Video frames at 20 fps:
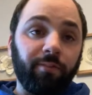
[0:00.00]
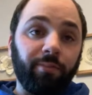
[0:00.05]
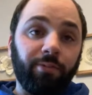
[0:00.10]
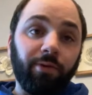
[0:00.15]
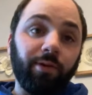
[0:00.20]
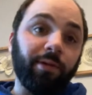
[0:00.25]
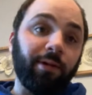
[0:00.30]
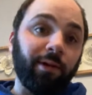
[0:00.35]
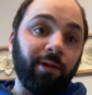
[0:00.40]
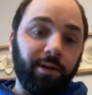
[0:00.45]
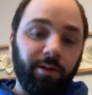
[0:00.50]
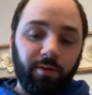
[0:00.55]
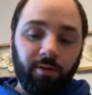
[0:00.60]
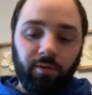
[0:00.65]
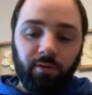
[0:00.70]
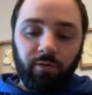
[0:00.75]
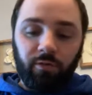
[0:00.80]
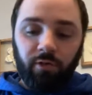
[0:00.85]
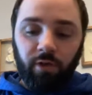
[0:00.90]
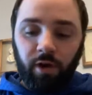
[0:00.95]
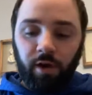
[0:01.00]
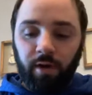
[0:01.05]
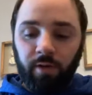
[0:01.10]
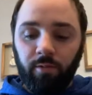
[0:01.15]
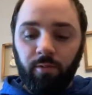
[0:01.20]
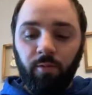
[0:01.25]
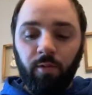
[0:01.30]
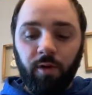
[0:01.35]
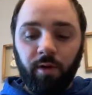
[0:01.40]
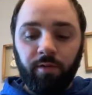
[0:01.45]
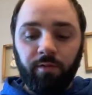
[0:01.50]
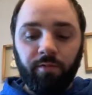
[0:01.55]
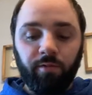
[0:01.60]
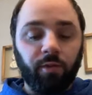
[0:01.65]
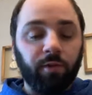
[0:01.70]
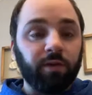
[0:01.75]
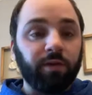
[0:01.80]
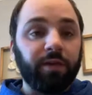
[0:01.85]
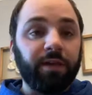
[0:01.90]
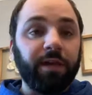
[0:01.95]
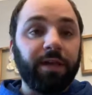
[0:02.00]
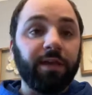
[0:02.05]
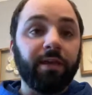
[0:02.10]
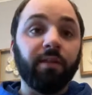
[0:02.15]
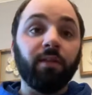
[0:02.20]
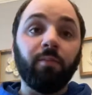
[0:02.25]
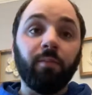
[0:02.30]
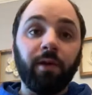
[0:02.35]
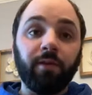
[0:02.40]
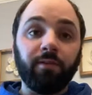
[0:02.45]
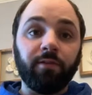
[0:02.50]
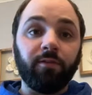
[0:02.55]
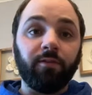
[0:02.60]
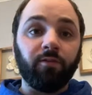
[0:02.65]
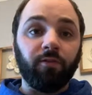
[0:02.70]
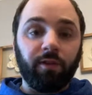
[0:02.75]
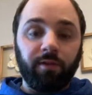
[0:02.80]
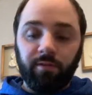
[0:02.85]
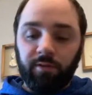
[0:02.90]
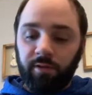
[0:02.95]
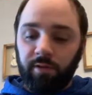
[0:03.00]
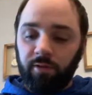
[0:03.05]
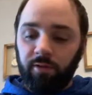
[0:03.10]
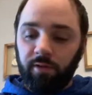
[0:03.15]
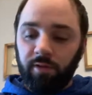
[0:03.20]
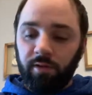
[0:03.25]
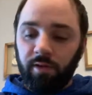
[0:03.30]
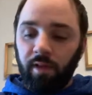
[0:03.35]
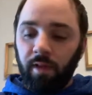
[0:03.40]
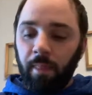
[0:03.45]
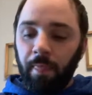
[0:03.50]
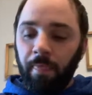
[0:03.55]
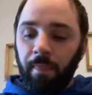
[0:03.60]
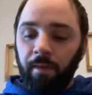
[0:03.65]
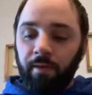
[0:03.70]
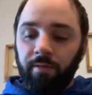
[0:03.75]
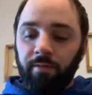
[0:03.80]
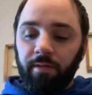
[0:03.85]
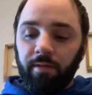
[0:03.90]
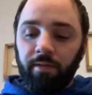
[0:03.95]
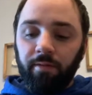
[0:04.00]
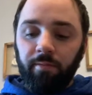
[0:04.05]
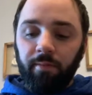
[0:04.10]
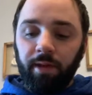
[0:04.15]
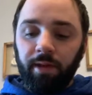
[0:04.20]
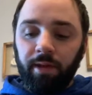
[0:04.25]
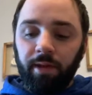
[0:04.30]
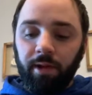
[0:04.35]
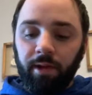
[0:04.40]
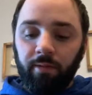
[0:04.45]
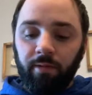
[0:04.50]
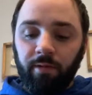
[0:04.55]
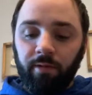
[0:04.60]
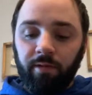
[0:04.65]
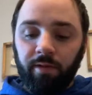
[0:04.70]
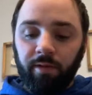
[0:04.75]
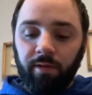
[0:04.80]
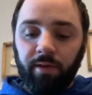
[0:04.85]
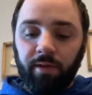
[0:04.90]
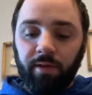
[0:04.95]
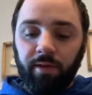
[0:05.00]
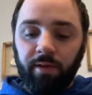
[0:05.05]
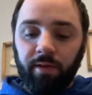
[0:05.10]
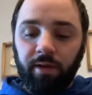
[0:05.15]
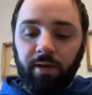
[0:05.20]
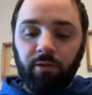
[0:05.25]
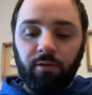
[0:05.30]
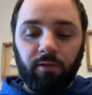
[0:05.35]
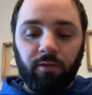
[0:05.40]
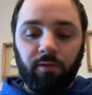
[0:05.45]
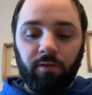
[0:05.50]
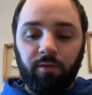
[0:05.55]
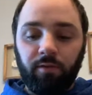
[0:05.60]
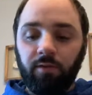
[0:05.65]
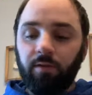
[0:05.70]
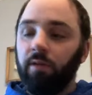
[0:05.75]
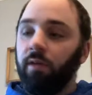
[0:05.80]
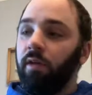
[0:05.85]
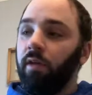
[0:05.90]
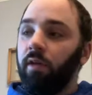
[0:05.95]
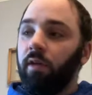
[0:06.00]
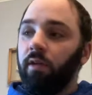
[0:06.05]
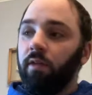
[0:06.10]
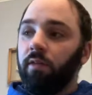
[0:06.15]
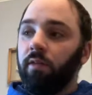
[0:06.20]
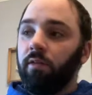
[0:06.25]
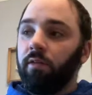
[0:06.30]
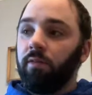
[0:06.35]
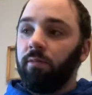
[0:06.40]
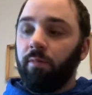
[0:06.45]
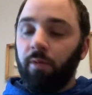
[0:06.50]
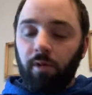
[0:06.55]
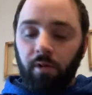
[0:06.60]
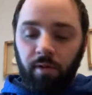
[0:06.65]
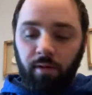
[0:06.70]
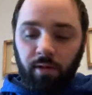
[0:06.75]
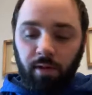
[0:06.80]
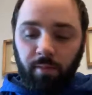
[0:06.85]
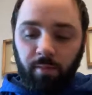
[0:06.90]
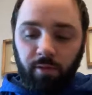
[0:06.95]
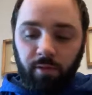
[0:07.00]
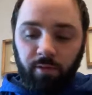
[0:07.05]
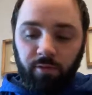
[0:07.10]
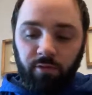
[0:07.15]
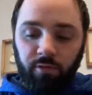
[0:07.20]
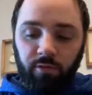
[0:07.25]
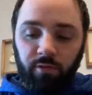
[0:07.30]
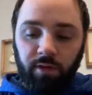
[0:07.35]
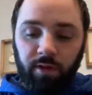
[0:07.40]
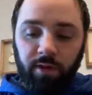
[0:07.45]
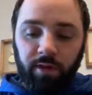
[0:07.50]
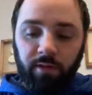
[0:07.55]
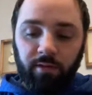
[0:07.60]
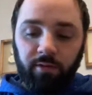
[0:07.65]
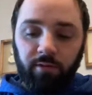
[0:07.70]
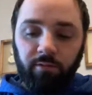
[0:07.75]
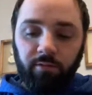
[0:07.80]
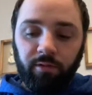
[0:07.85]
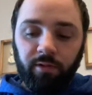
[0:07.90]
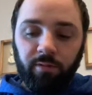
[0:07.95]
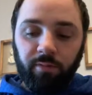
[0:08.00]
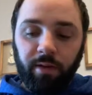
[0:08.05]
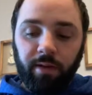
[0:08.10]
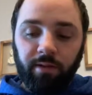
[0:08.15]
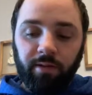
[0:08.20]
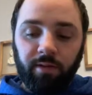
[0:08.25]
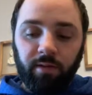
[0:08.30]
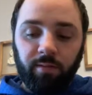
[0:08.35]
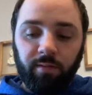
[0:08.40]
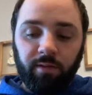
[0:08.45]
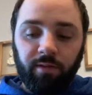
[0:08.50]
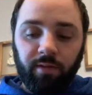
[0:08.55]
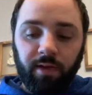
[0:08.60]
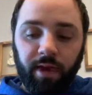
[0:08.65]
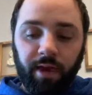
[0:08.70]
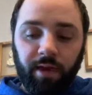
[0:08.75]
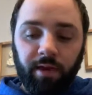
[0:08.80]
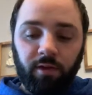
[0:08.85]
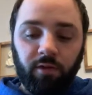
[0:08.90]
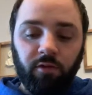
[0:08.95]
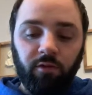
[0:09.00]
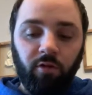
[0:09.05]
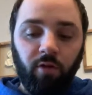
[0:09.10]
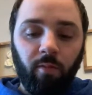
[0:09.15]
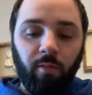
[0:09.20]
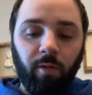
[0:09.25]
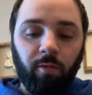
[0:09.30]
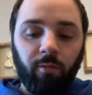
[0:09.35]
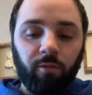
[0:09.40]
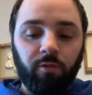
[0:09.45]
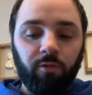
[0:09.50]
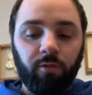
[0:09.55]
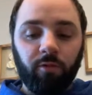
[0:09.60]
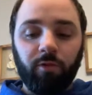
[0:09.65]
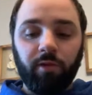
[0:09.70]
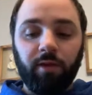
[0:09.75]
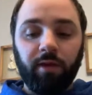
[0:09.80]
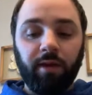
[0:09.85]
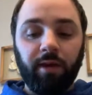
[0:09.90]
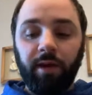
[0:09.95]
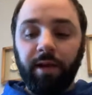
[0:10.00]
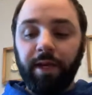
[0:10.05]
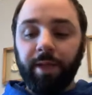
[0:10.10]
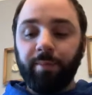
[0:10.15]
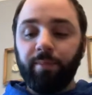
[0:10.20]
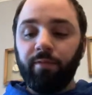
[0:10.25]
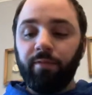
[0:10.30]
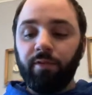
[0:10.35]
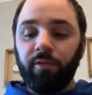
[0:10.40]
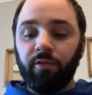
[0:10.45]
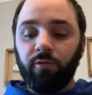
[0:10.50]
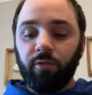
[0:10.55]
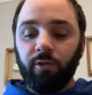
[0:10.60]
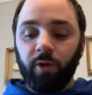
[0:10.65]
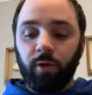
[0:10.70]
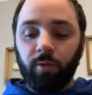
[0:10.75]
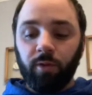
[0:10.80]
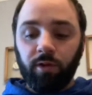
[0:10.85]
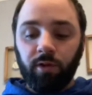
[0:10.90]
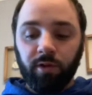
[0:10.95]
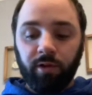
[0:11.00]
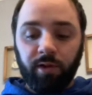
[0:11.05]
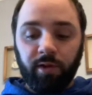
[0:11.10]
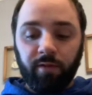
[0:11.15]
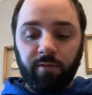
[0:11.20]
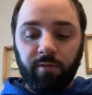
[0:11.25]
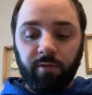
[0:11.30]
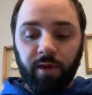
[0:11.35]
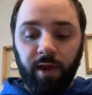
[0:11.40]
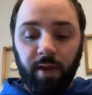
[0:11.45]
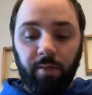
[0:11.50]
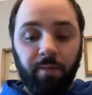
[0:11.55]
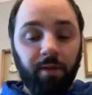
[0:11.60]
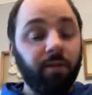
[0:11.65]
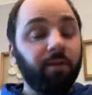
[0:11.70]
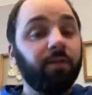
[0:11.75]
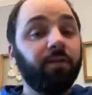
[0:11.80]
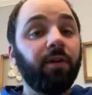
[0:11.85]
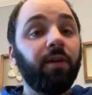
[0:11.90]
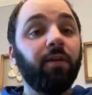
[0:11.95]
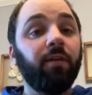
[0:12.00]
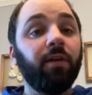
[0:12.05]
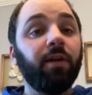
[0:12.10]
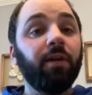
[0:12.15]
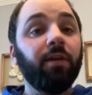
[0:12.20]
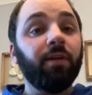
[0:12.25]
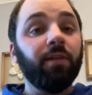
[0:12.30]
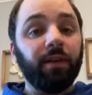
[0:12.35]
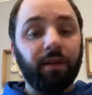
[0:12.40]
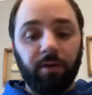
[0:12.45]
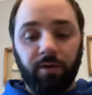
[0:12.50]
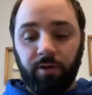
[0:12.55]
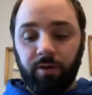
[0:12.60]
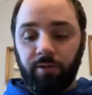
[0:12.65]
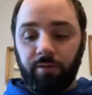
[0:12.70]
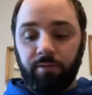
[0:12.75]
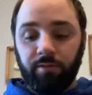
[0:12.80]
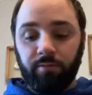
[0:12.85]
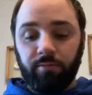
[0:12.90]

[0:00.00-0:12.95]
put in John 1:14 in the Message translation, didn't meet anyone's expectations. The small number of Judeans who expected a Messiah to show up and restore the kingdom of Israel were looking for a military leader.